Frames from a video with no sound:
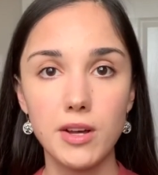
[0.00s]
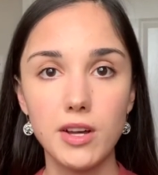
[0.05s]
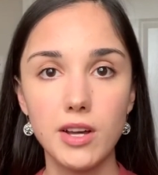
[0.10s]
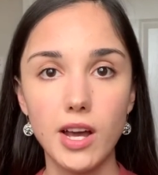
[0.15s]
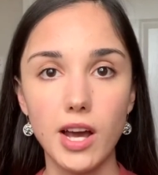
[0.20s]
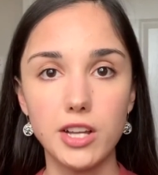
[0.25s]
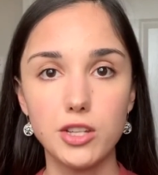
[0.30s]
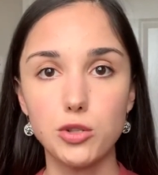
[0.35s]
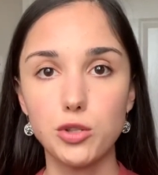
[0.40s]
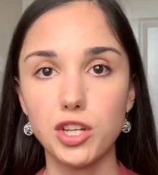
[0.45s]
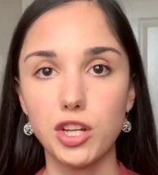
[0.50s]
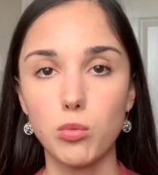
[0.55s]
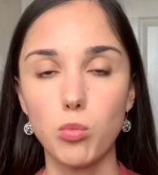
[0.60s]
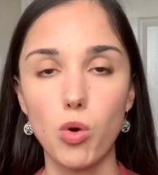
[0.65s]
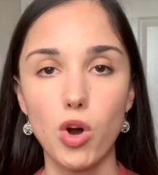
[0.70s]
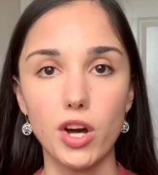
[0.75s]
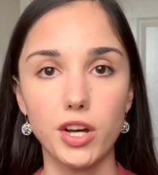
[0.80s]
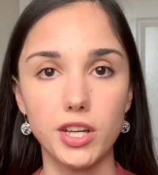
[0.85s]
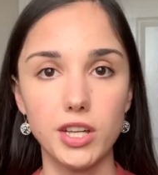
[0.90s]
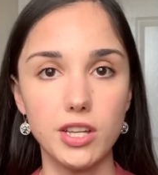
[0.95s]
and you can
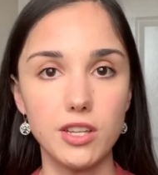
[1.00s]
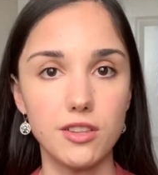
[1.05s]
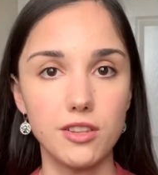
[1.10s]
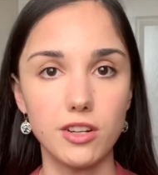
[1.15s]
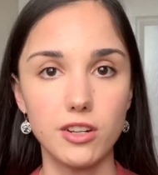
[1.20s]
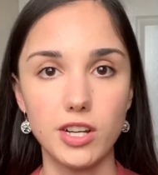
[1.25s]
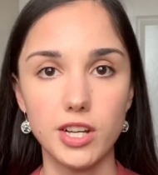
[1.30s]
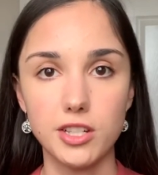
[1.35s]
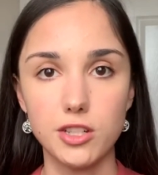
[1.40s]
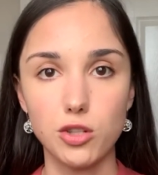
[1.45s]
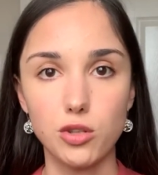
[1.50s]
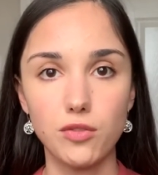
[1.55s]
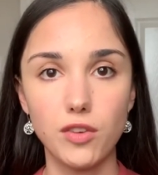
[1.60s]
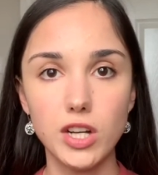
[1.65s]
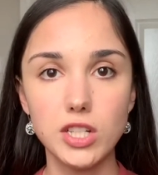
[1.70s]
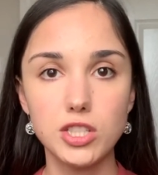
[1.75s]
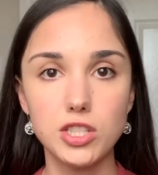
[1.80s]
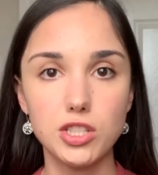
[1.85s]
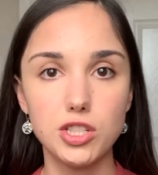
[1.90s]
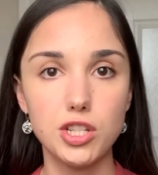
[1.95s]
work either at
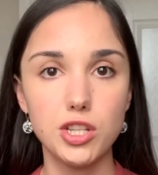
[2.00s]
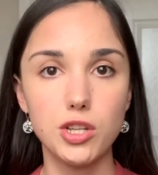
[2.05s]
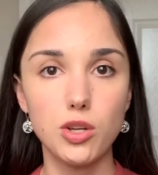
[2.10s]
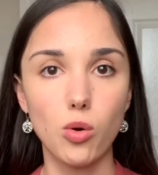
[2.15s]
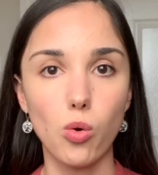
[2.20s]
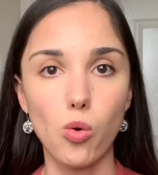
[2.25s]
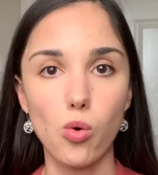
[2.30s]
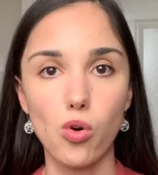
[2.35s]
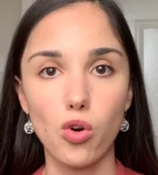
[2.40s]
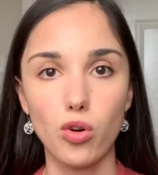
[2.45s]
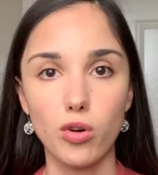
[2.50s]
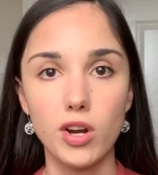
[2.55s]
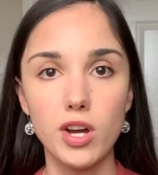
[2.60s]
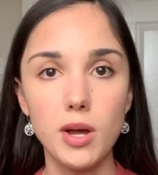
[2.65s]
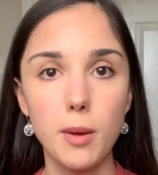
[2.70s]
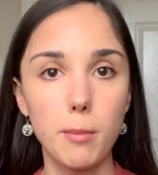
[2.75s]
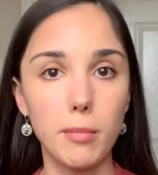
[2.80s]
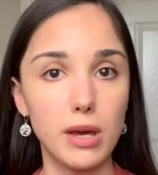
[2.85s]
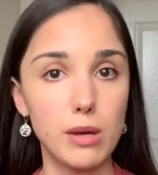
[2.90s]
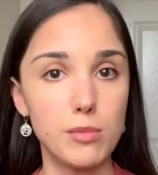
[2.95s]
university or
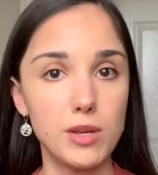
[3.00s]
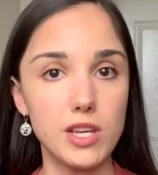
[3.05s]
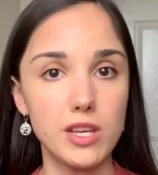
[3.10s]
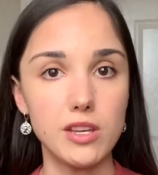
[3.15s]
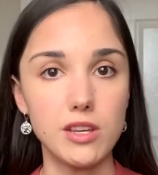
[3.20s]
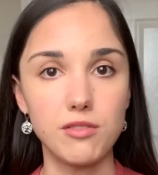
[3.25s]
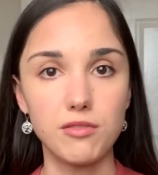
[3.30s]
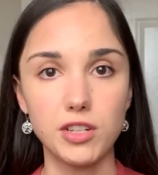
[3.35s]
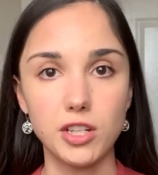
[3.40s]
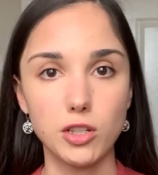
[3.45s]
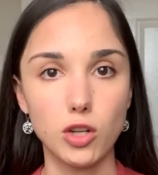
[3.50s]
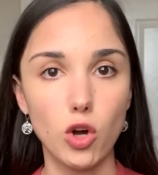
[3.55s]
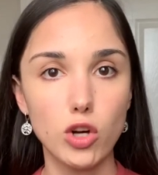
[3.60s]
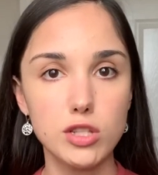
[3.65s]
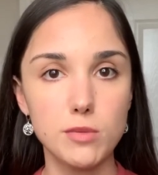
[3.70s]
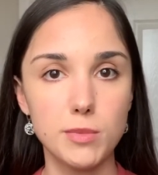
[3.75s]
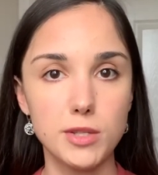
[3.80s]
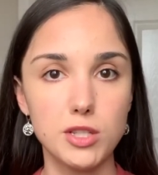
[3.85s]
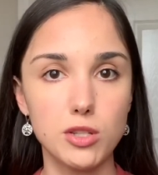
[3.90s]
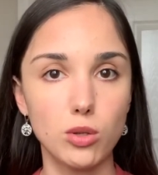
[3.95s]
maybe even in
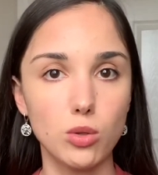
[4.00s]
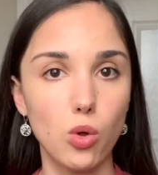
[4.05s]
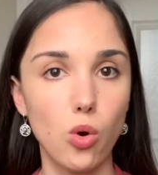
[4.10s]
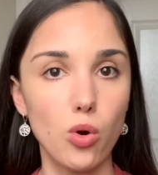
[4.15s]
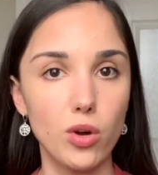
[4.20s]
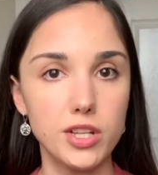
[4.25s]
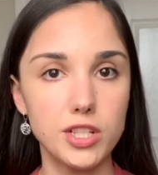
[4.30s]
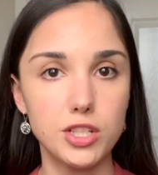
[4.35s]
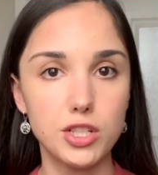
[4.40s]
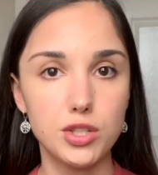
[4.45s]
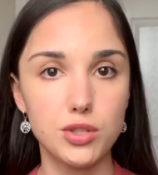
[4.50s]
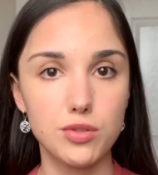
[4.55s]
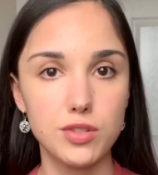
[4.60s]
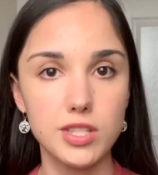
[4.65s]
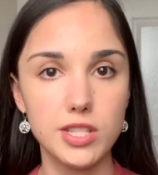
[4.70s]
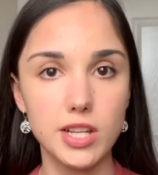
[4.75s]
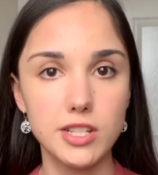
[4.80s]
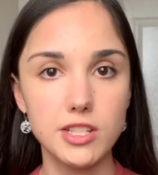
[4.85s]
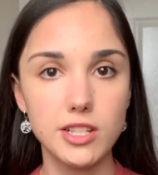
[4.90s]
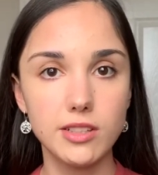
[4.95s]
hospital or industry
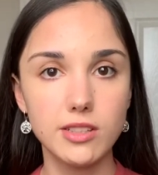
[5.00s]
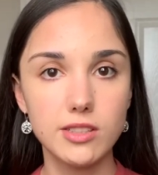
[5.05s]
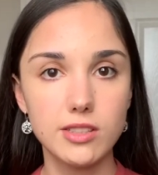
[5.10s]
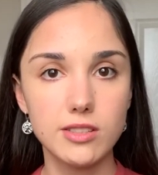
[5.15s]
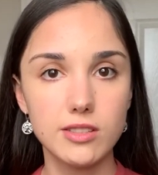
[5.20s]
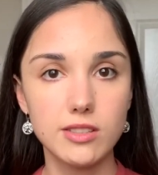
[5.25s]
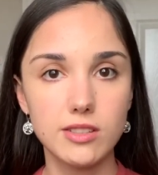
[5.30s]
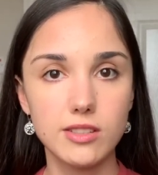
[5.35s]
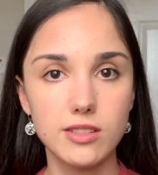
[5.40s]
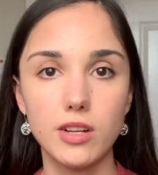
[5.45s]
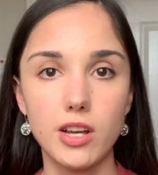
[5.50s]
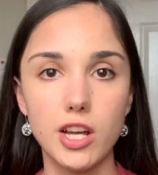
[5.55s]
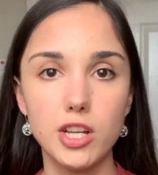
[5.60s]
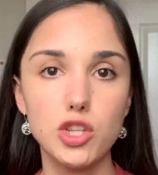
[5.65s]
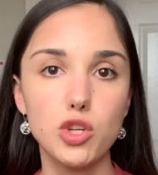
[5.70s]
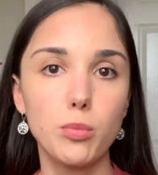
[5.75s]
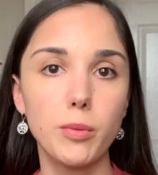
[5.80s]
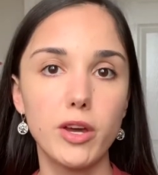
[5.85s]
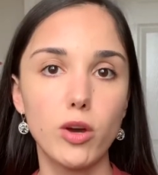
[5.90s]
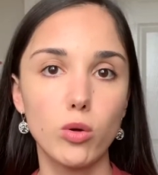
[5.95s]
settings. And you
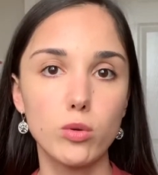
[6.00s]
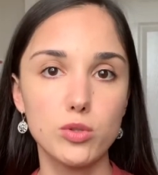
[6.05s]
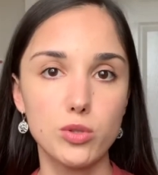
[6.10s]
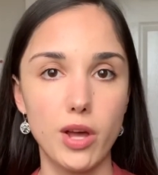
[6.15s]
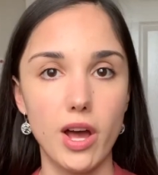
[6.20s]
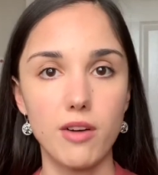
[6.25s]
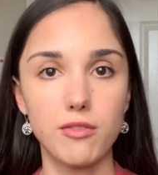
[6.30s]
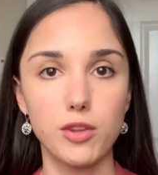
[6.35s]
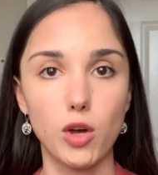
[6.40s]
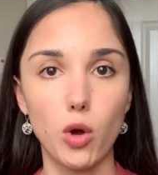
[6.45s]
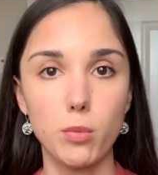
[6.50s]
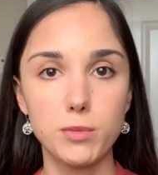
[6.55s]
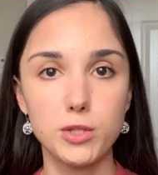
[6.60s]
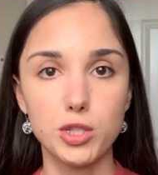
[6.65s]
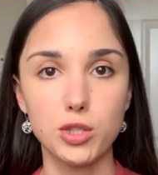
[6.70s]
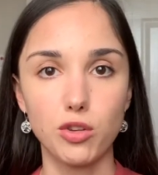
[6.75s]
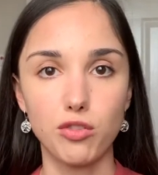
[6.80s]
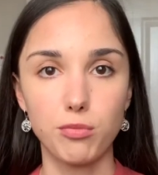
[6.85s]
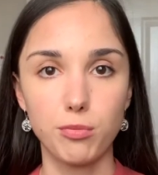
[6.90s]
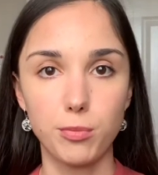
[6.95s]
may also have the option
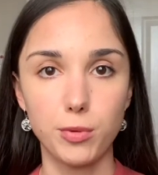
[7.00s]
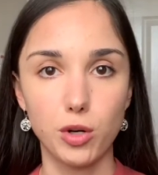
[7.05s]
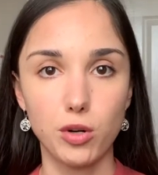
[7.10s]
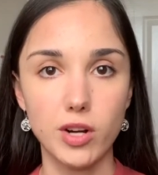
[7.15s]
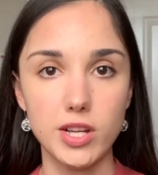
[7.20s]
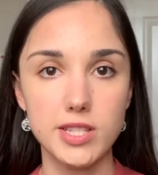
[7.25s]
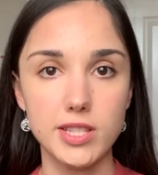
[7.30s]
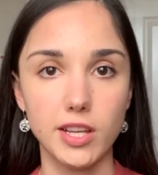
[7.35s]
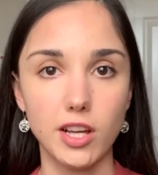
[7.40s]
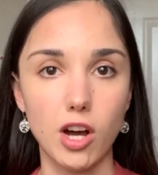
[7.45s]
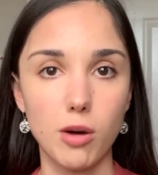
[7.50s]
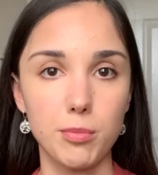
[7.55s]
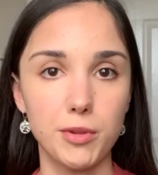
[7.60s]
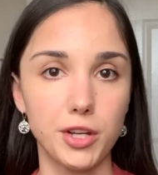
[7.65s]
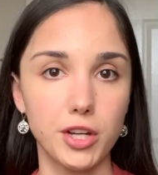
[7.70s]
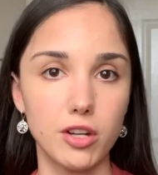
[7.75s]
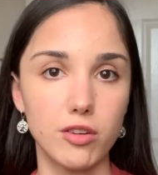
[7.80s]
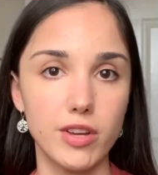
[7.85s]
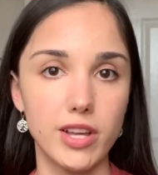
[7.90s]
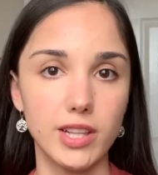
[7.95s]
of progressing up the
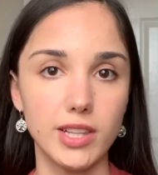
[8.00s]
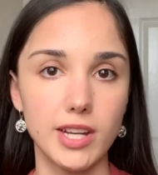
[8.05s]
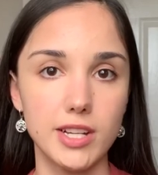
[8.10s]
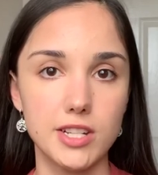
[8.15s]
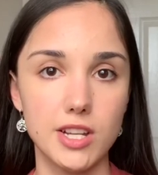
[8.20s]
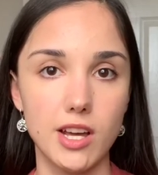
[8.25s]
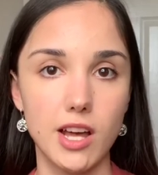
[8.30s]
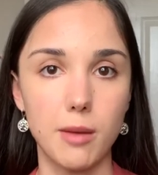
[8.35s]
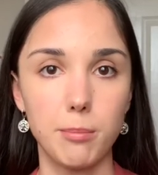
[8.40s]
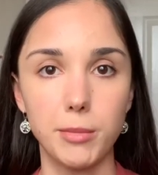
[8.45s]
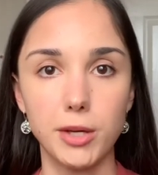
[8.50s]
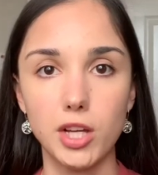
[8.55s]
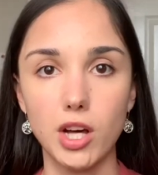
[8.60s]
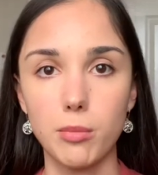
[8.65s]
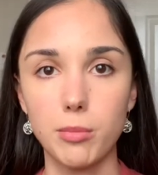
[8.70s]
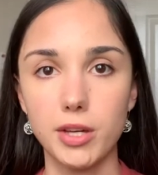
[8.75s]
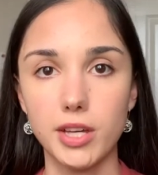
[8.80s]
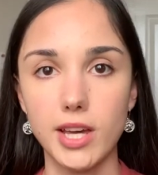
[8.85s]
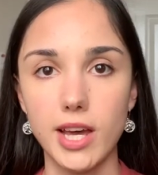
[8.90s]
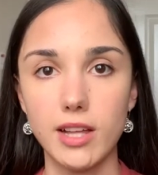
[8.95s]
career ladder and
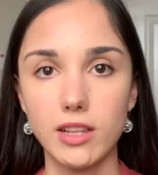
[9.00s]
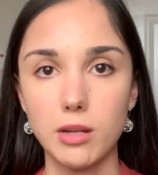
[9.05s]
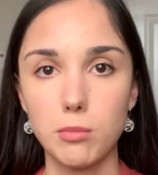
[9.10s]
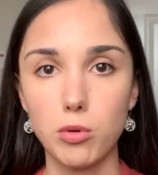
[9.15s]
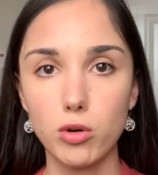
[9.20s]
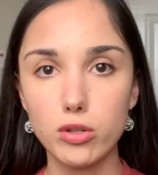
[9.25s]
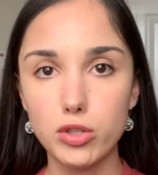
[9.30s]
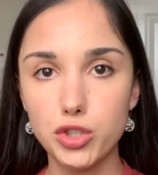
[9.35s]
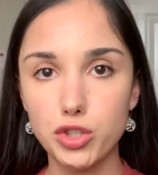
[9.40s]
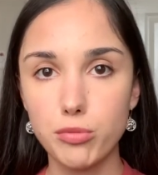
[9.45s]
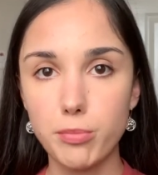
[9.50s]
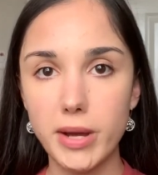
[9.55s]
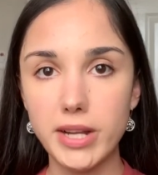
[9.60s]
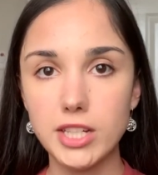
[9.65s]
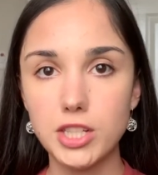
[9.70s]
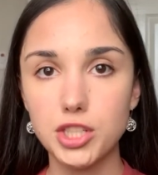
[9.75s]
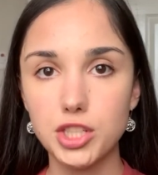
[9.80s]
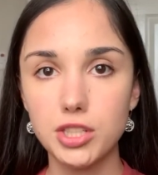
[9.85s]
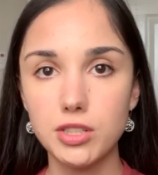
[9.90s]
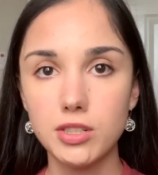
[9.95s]
becoming a laboratory
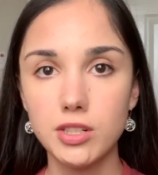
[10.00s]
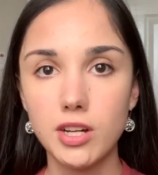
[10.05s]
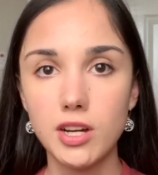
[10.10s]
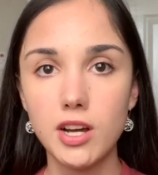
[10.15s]
manager.